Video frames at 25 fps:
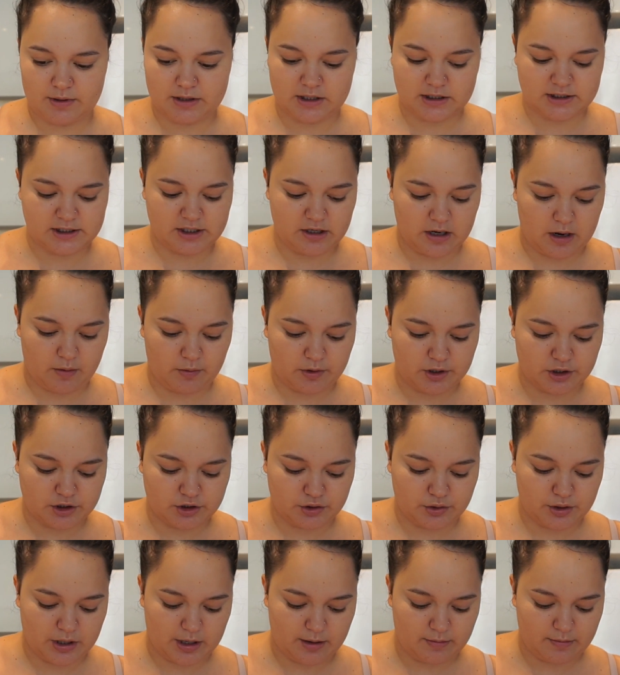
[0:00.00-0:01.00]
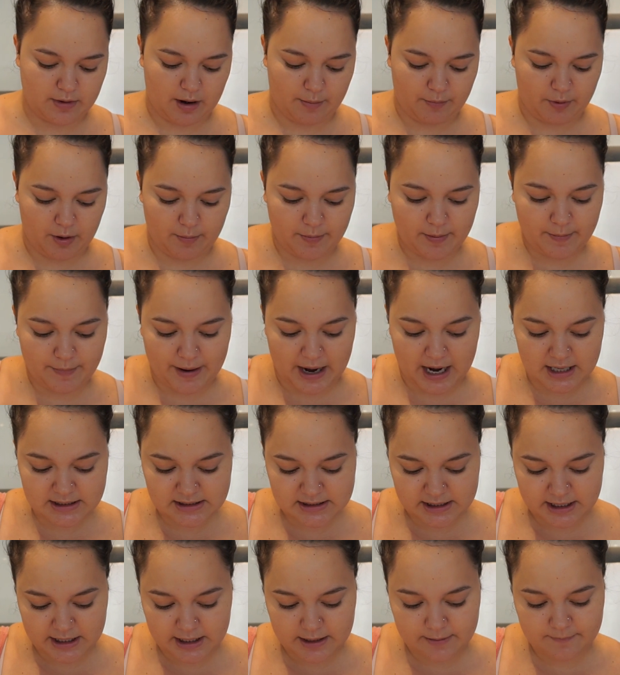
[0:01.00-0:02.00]
But this year I want to do him a proper
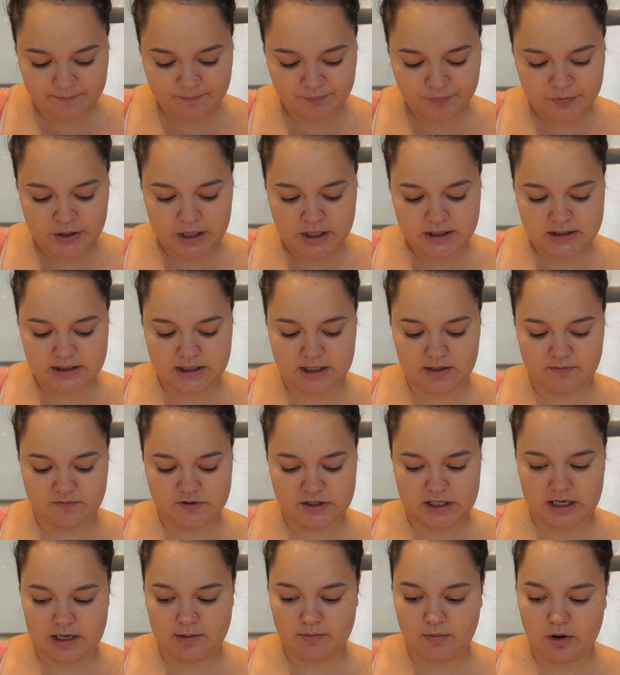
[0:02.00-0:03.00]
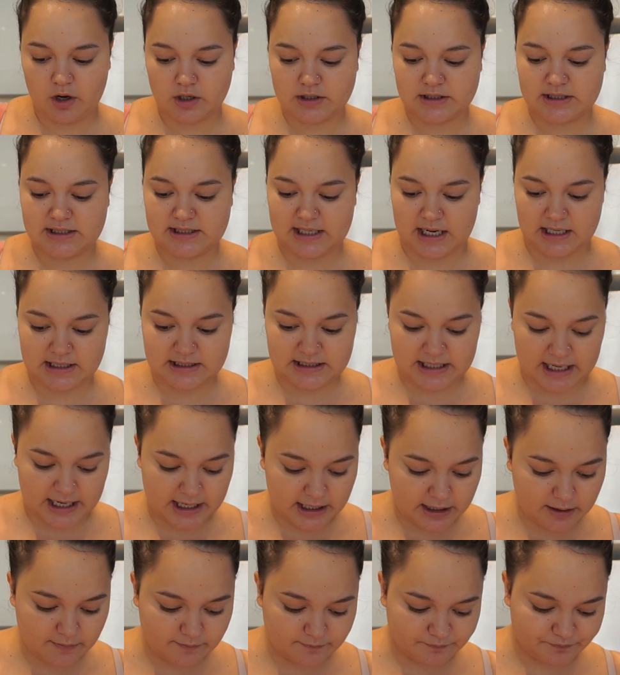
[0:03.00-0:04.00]
basket to give to him on
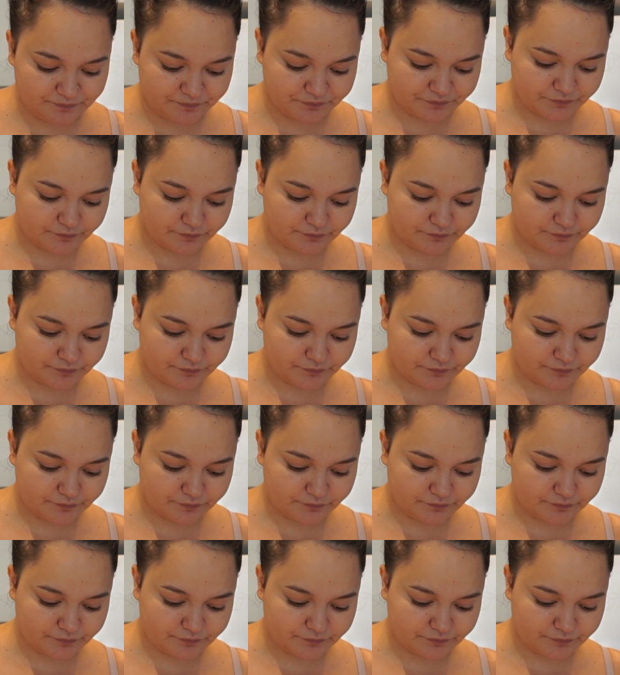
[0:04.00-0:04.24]
Sunday.